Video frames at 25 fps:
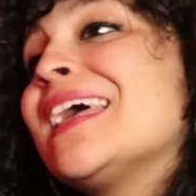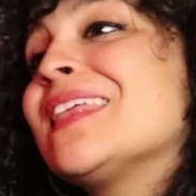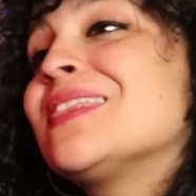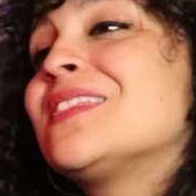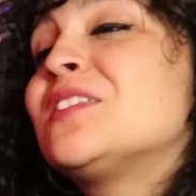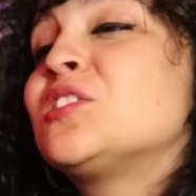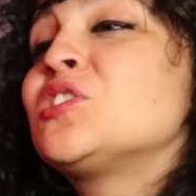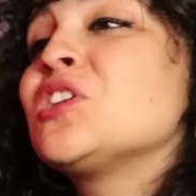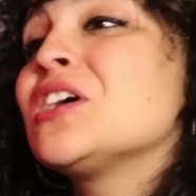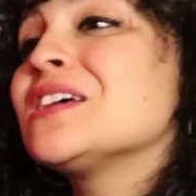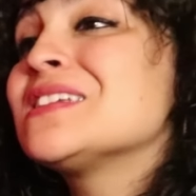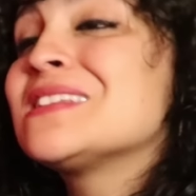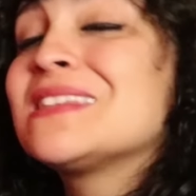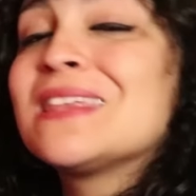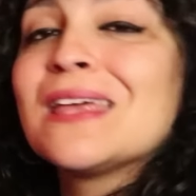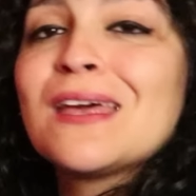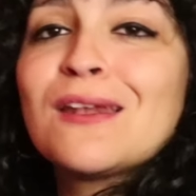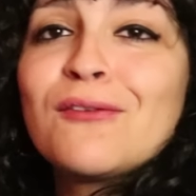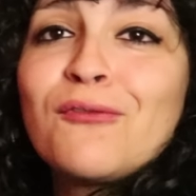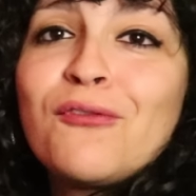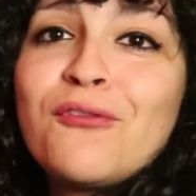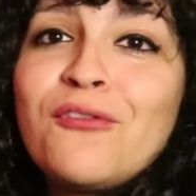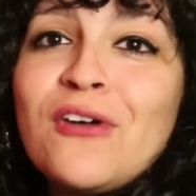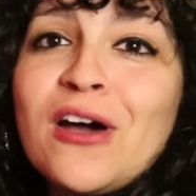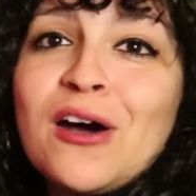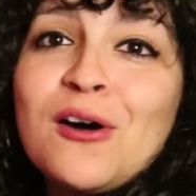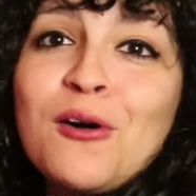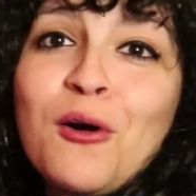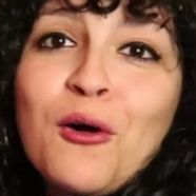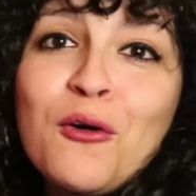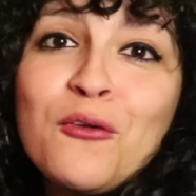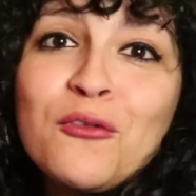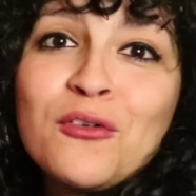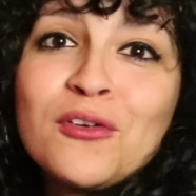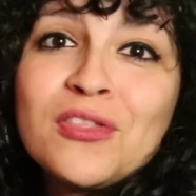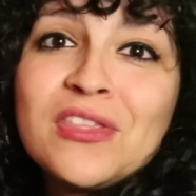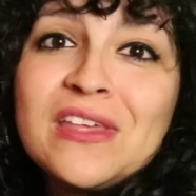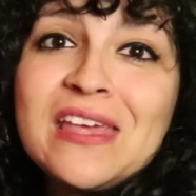that just then fell
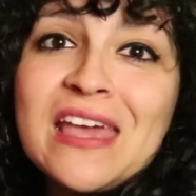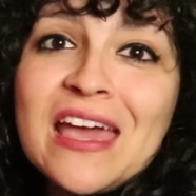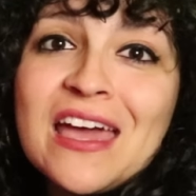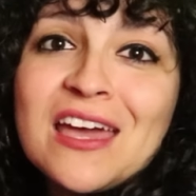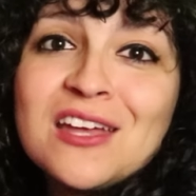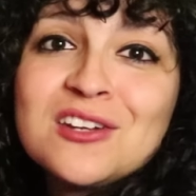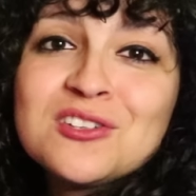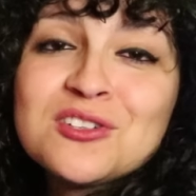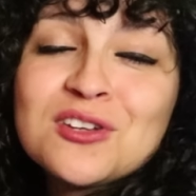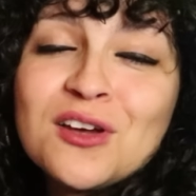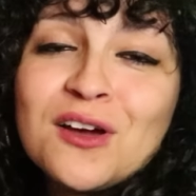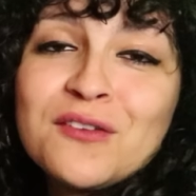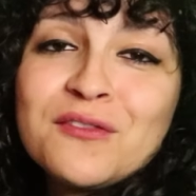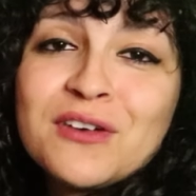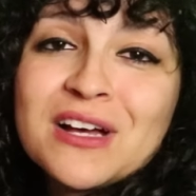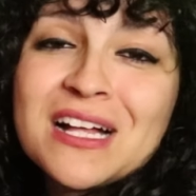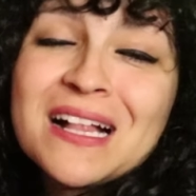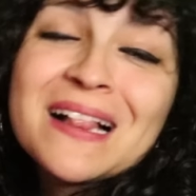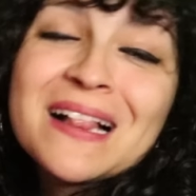over the edge of a